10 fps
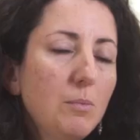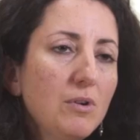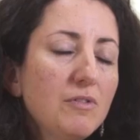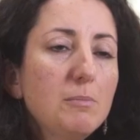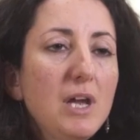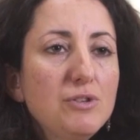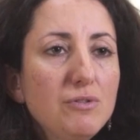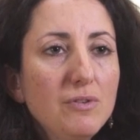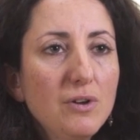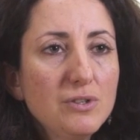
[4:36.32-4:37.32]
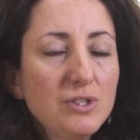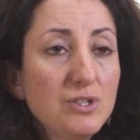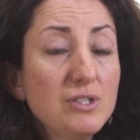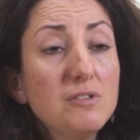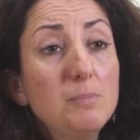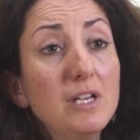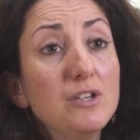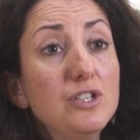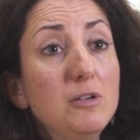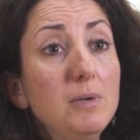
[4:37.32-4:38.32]
One of the major advantages of
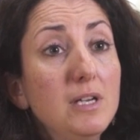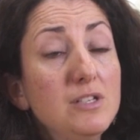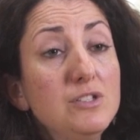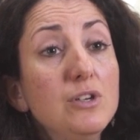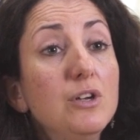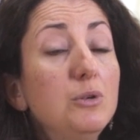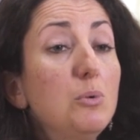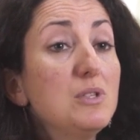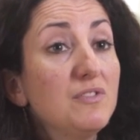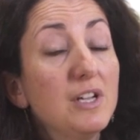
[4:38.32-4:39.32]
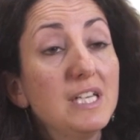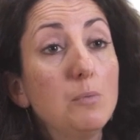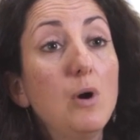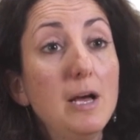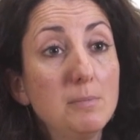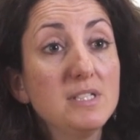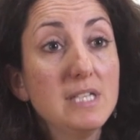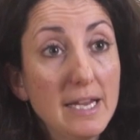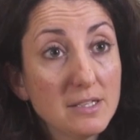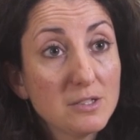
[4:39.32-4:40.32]
being a GP is you always find out what
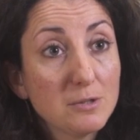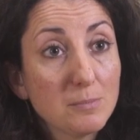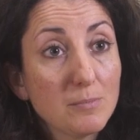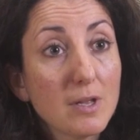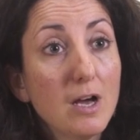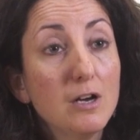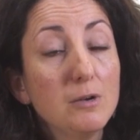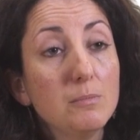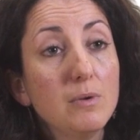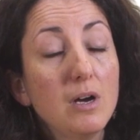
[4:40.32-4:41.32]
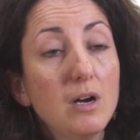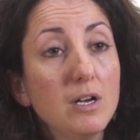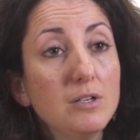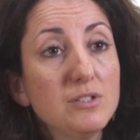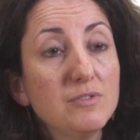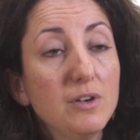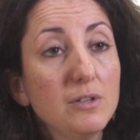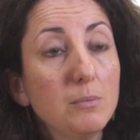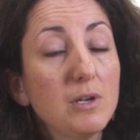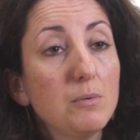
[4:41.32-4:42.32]
happens next. I used to
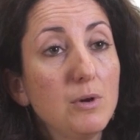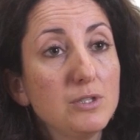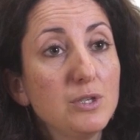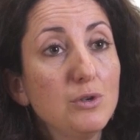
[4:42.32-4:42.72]
find that when I worked in